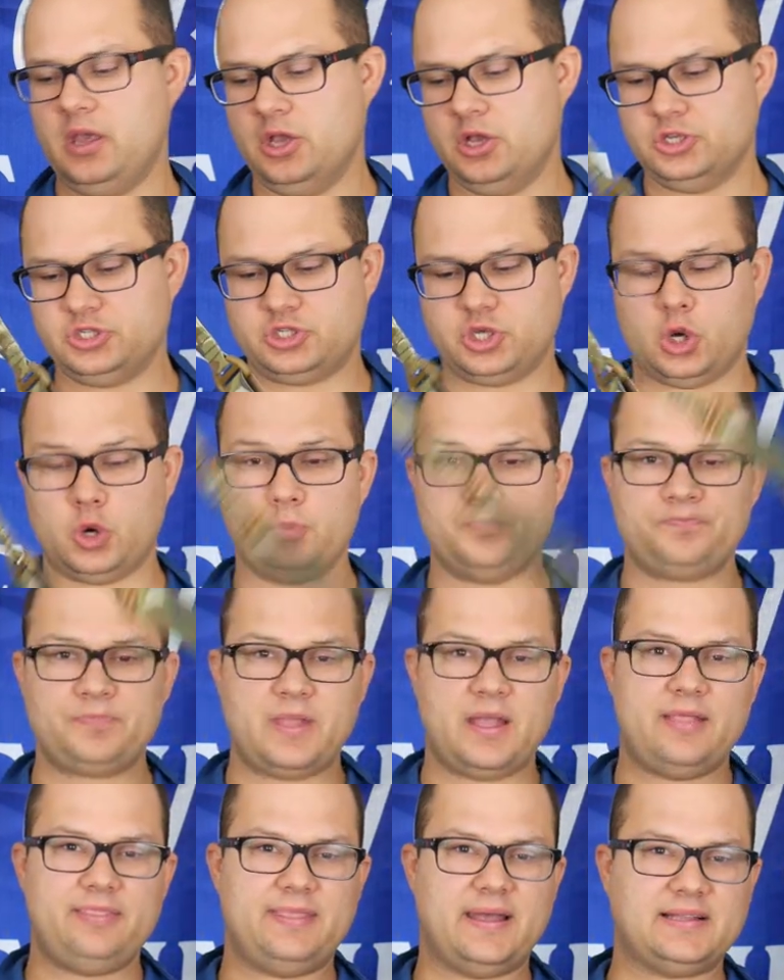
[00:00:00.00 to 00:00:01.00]
So
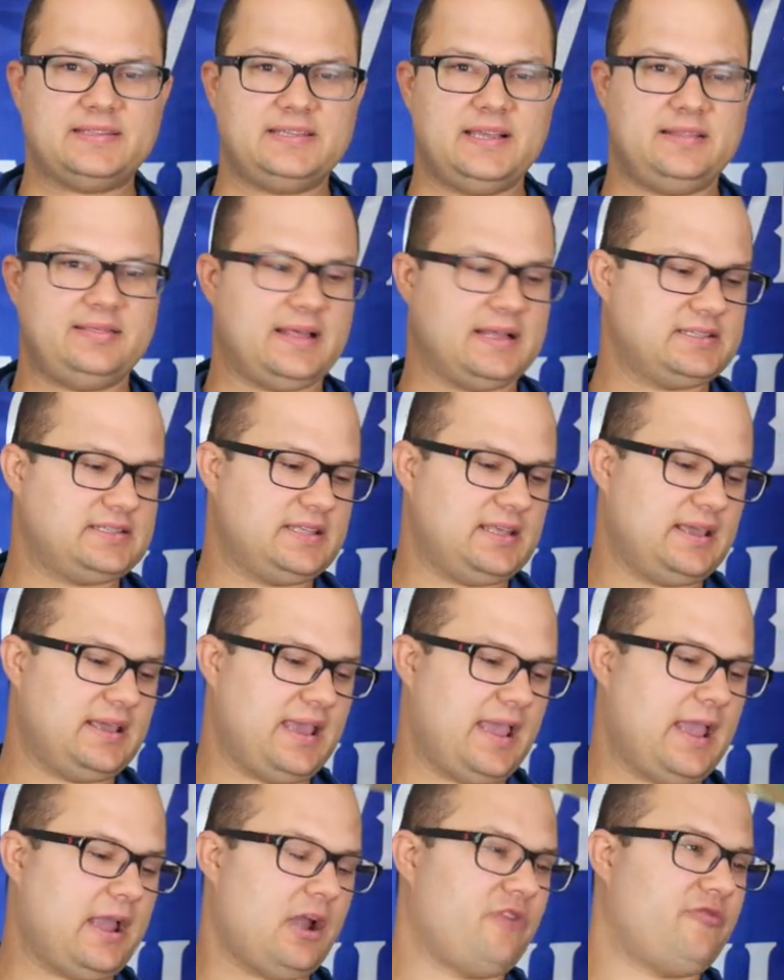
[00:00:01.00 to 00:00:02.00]
that's it. That's the
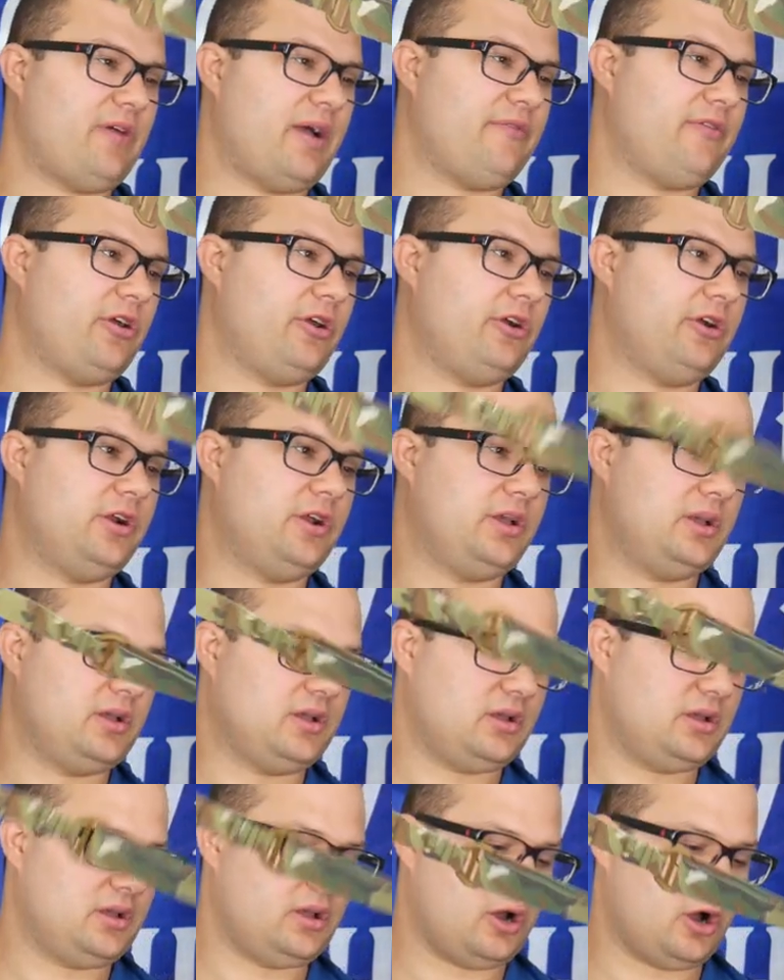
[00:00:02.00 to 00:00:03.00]
AR500
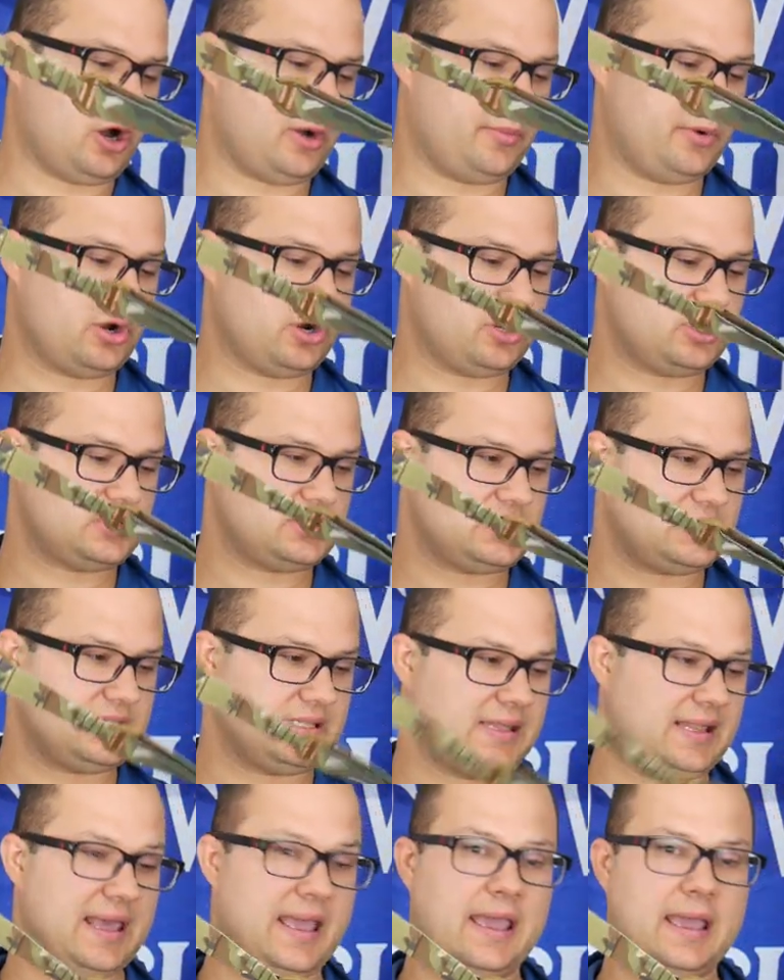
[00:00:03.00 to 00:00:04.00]
Armor
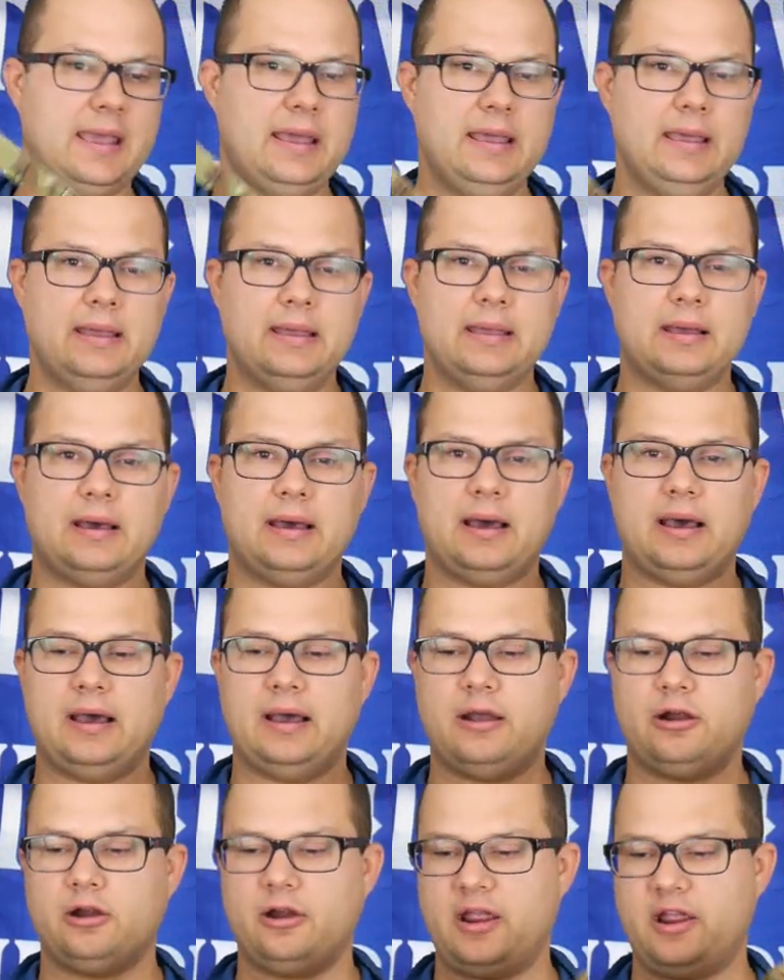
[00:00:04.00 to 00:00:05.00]
sling,
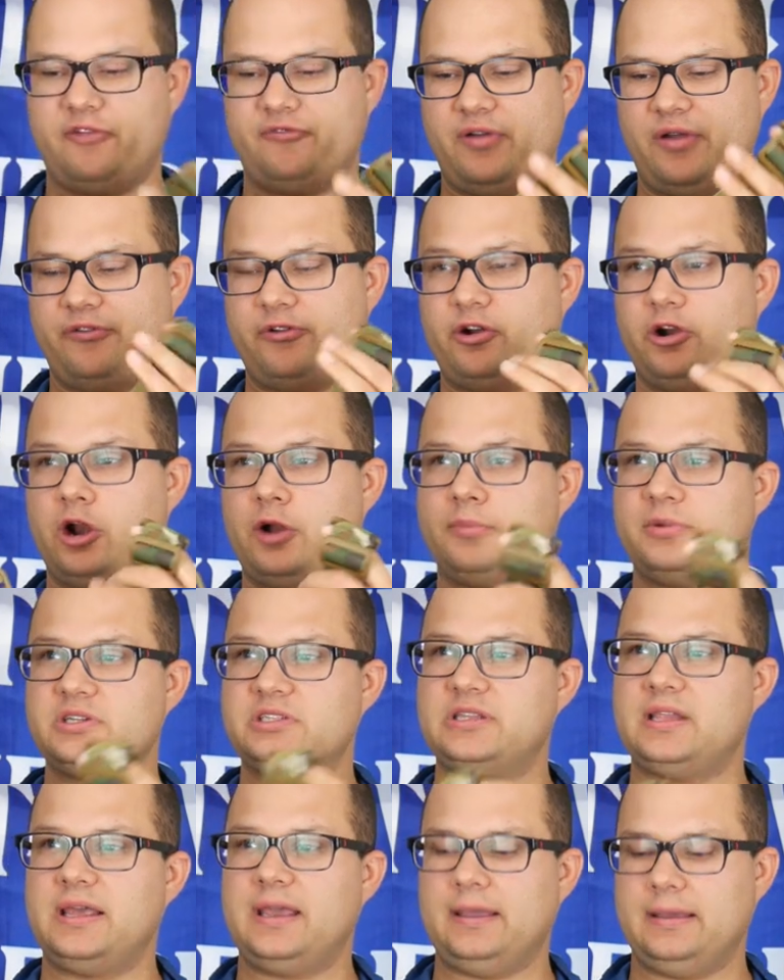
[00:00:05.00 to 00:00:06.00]
or AR500 Armor
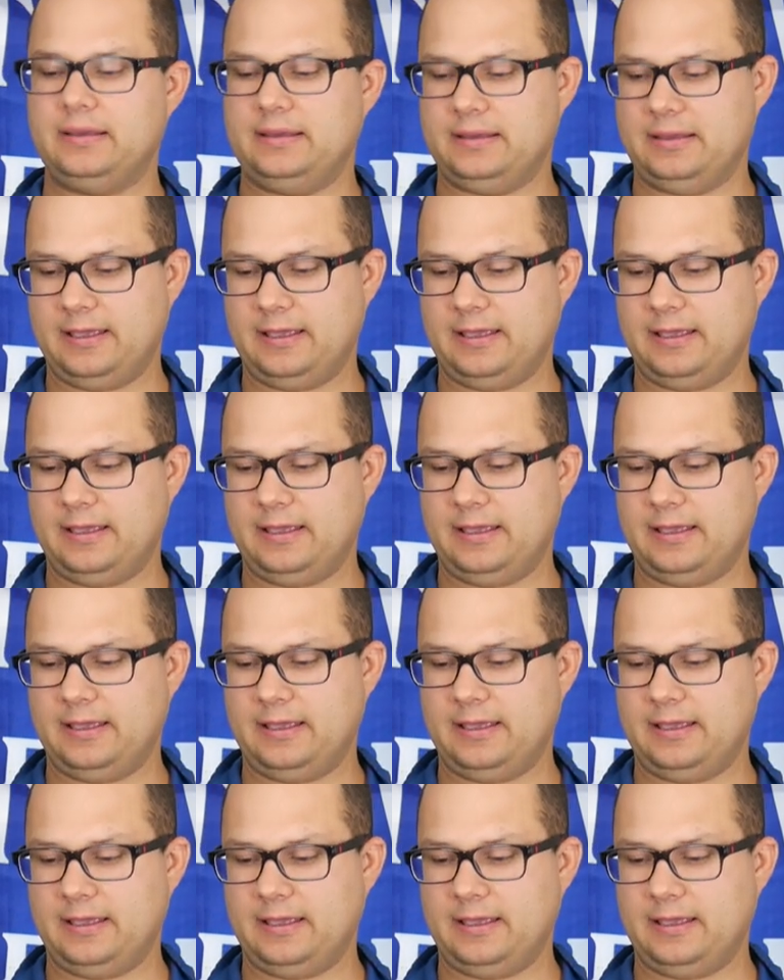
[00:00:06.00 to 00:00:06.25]
sling.